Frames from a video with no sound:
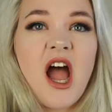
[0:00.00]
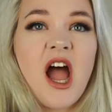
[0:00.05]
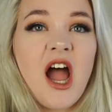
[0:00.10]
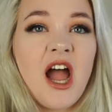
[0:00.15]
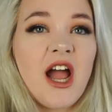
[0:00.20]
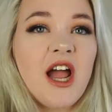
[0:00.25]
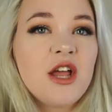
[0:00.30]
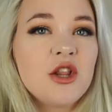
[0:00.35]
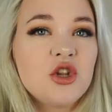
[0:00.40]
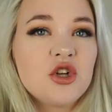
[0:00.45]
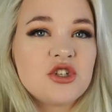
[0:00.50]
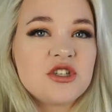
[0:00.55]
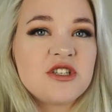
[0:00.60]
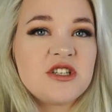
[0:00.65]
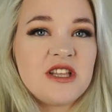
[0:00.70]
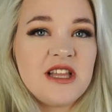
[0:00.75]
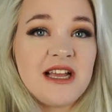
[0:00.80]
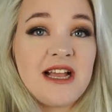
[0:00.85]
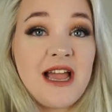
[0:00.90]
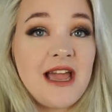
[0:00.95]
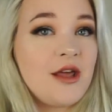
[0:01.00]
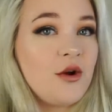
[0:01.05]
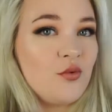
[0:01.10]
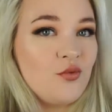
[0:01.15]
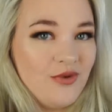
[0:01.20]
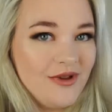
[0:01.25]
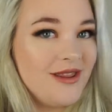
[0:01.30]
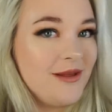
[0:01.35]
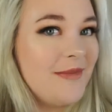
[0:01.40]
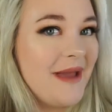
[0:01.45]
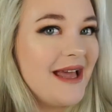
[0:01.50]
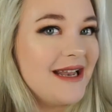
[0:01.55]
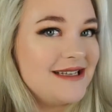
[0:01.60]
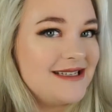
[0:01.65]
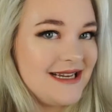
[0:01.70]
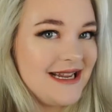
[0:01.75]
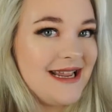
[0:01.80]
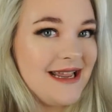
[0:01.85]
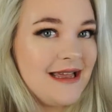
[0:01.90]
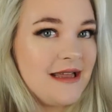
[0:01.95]
I looked like I had a really bad
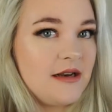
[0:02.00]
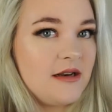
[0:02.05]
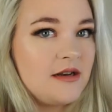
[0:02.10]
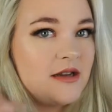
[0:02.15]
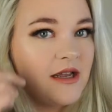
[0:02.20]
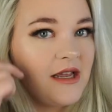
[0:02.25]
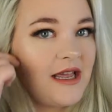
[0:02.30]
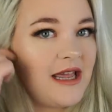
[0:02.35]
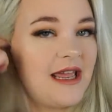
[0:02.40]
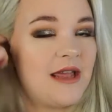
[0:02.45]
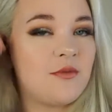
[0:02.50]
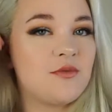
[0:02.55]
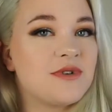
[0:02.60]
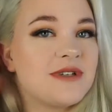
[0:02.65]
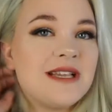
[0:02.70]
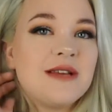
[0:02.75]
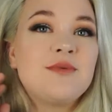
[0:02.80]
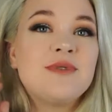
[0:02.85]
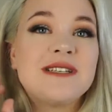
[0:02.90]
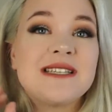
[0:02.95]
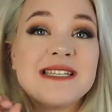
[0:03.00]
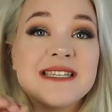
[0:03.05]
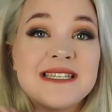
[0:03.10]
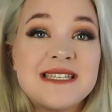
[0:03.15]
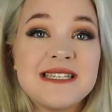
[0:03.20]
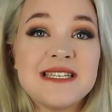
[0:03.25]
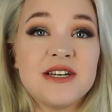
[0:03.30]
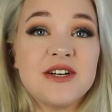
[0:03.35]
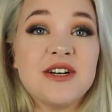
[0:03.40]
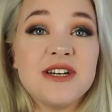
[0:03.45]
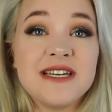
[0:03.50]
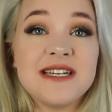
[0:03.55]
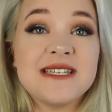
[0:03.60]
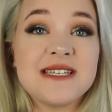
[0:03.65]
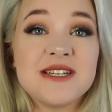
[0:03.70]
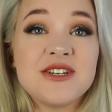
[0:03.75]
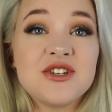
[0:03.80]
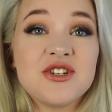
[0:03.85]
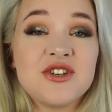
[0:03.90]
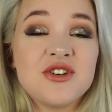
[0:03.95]
tan. It was a
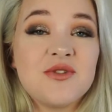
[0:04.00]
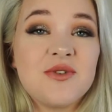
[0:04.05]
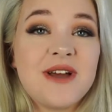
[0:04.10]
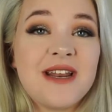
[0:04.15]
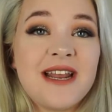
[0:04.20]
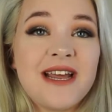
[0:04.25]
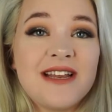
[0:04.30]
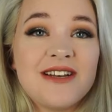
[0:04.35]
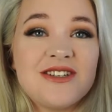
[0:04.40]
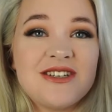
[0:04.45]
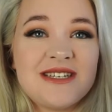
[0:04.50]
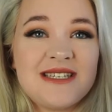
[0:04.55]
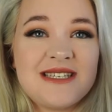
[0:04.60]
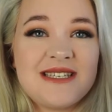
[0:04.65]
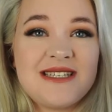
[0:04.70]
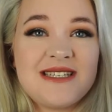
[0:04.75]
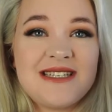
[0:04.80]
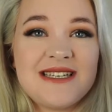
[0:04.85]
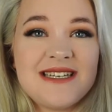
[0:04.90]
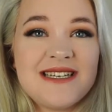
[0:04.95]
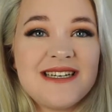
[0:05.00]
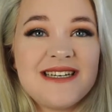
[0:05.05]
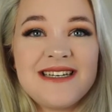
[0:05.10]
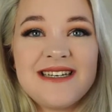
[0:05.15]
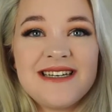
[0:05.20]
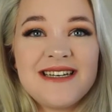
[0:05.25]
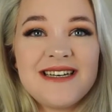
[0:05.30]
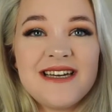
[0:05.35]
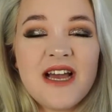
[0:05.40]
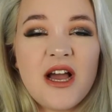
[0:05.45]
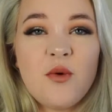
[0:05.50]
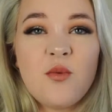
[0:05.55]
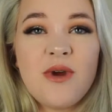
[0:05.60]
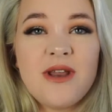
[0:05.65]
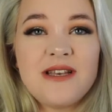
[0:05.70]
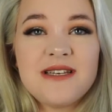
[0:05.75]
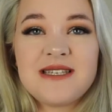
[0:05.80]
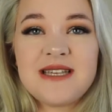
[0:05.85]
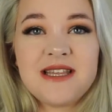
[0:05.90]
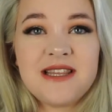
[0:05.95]
serious issue, and I just,
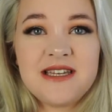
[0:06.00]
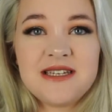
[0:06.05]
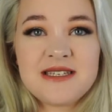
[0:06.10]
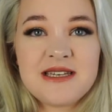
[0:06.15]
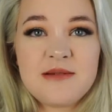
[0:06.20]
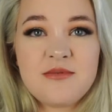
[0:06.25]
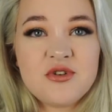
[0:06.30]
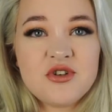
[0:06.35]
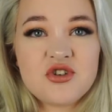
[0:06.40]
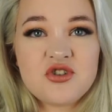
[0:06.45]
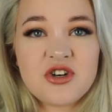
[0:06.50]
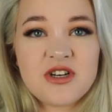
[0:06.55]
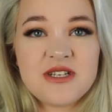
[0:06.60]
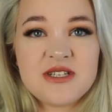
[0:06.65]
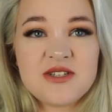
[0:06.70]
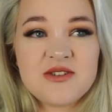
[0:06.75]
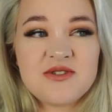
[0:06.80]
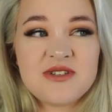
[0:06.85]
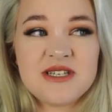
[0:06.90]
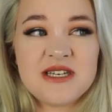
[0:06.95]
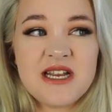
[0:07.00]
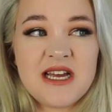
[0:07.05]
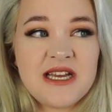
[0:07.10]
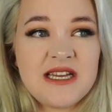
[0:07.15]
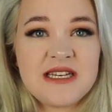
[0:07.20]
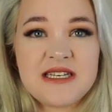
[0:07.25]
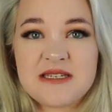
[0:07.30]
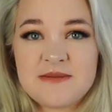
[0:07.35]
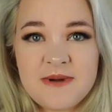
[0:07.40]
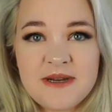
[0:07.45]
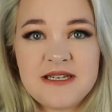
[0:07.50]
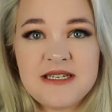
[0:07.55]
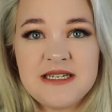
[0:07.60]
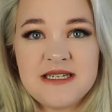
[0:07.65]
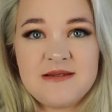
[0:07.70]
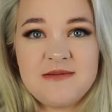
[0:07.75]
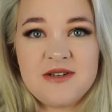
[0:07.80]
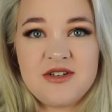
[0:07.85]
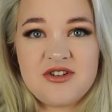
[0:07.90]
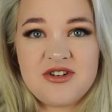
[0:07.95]
when something is labeled as translucent, I expect
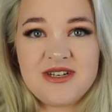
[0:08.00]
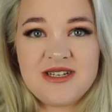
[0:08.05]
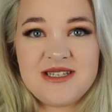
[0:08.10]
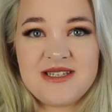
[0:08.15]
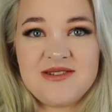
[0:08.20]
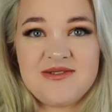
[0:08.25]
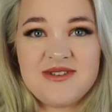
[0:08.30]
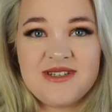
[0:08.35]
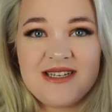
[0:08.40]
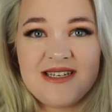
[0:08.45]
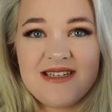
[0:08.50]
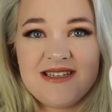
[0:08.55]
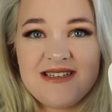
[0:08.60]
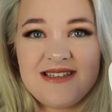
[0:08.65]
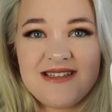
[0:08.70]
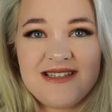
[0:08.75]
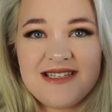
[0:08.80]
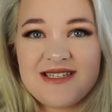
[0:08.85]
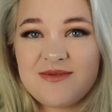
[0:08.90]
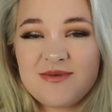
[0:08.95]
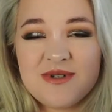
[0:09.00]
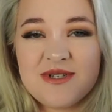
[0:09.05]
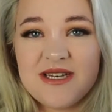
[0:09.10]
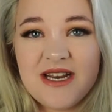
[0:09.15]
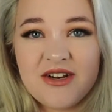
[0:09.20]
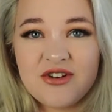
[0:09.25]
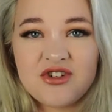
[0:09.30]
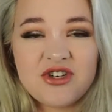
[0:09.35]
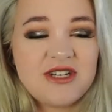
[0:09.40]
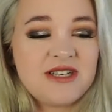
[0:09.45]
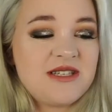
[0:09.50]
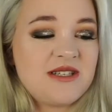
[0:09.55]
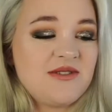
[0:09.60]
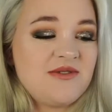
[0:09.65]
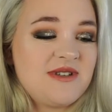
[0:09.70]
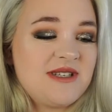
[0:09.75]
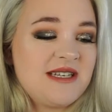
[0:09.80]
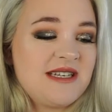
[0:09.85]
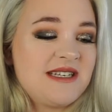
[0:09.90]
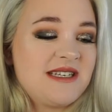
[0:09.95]
it to be translucent. This was not
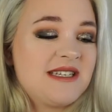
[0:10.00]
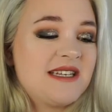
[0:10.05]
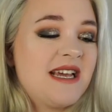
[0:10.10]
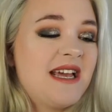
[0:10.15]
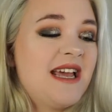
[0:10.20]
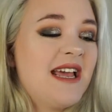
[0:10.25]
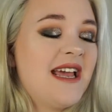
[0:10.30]
translucent.